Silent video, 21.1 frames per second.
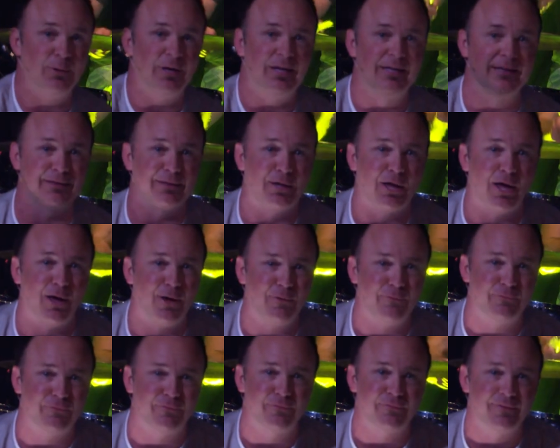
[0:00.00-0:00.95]
in
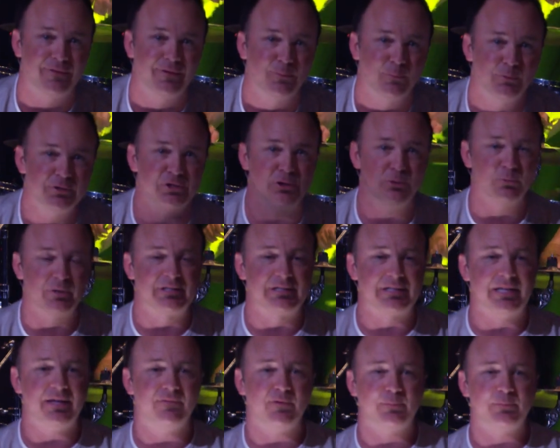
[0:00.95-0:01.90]
love. Would you
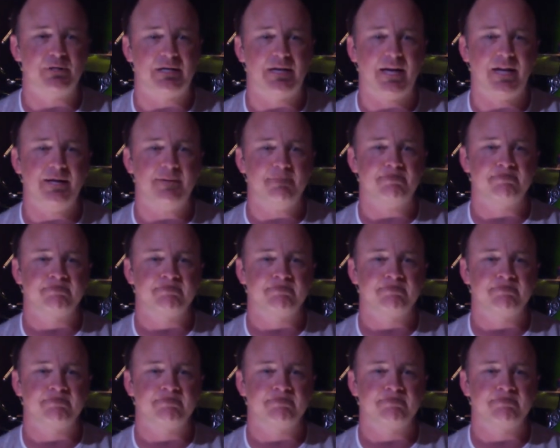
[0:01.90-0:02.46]
receive him today?